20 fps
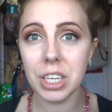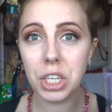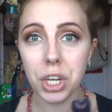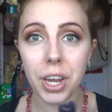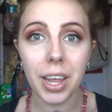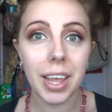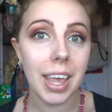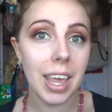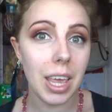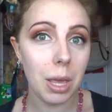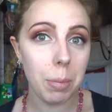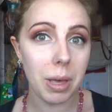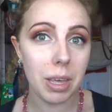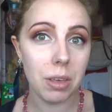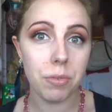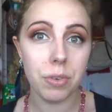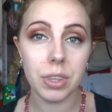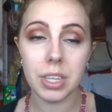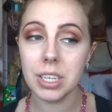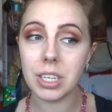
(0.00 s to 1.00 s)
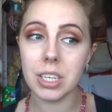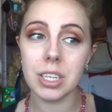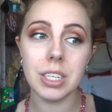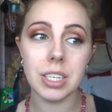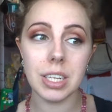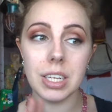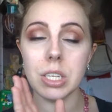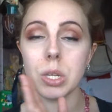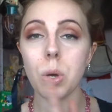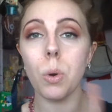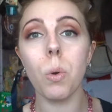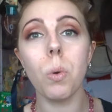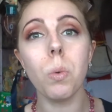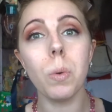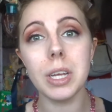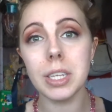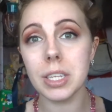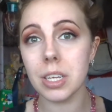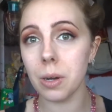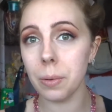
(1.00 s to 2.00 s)
check eBay for this, because these are
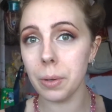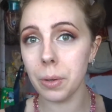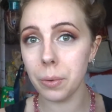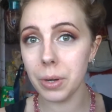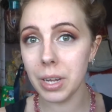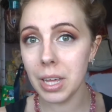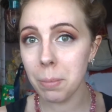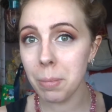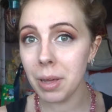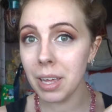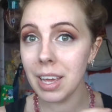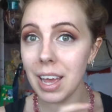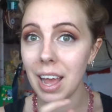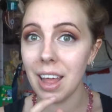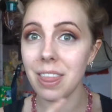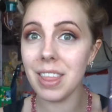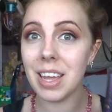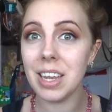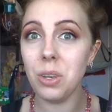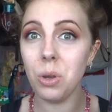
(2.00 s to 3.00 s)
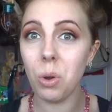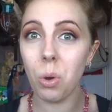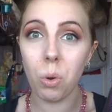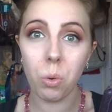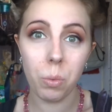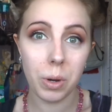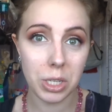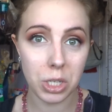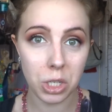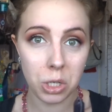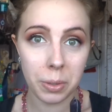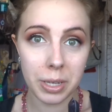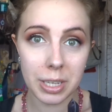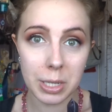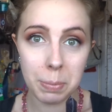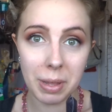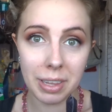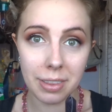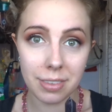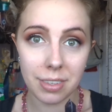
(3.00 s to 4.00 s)
always going on eBay and they're not always too
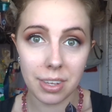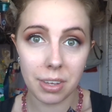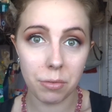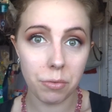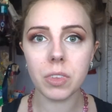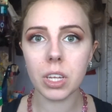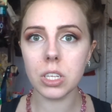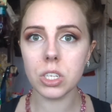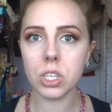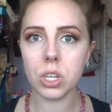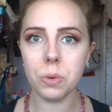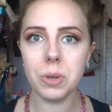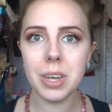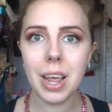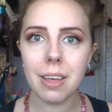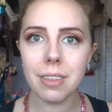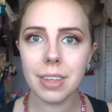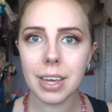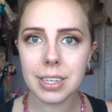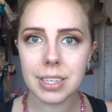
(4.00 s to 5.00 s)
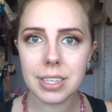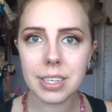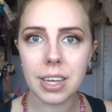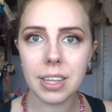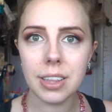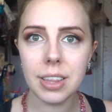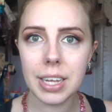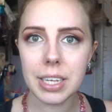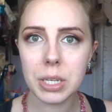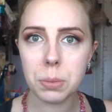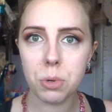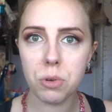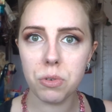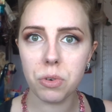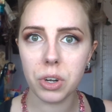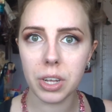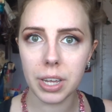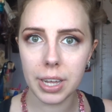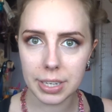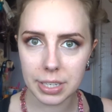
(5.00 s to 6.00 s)
expensive. So now that's done, let's move
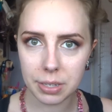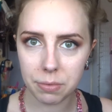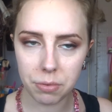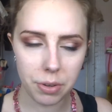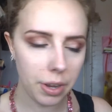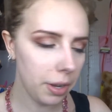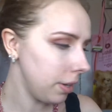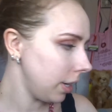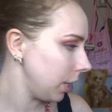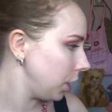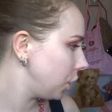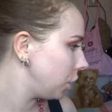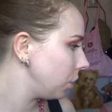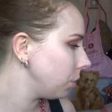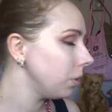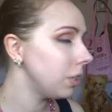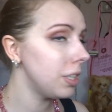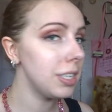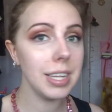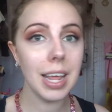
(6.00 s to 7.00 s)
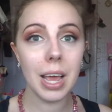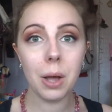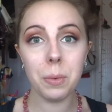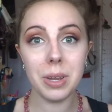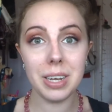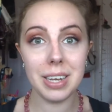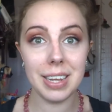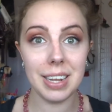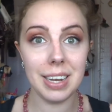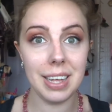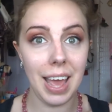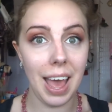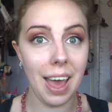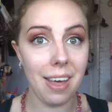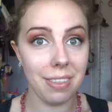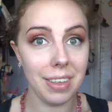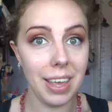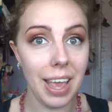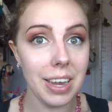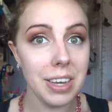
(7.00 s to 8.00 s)
on and get some foundation on, because now we're nearly
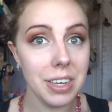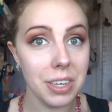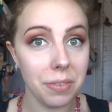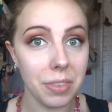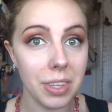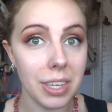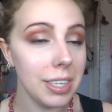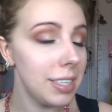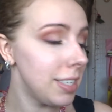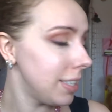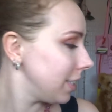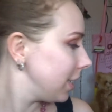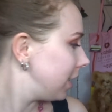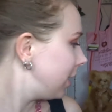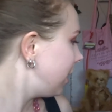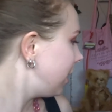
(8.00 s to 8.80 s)
at the end of this.